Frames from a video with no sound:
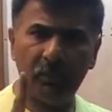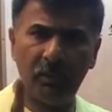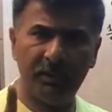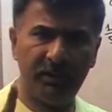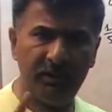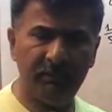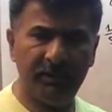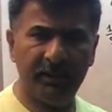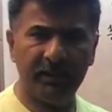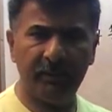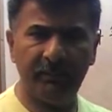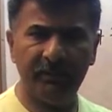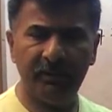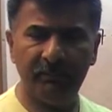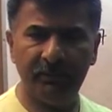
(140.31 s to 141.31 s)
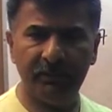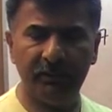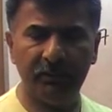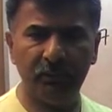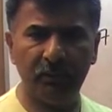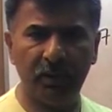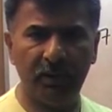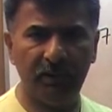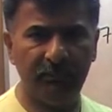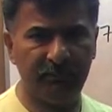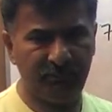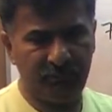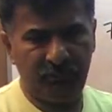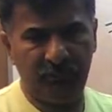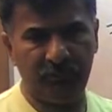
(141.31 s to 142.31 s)
quantity by a given number, the two columns?
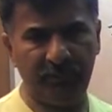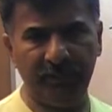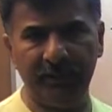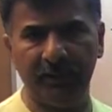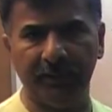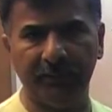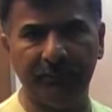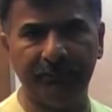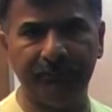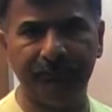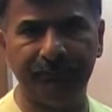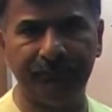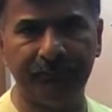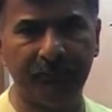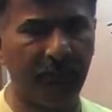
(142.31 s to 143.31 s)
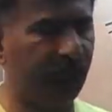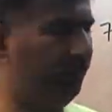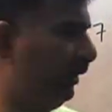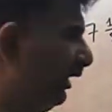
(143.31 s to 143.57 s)
Of course, why not? If you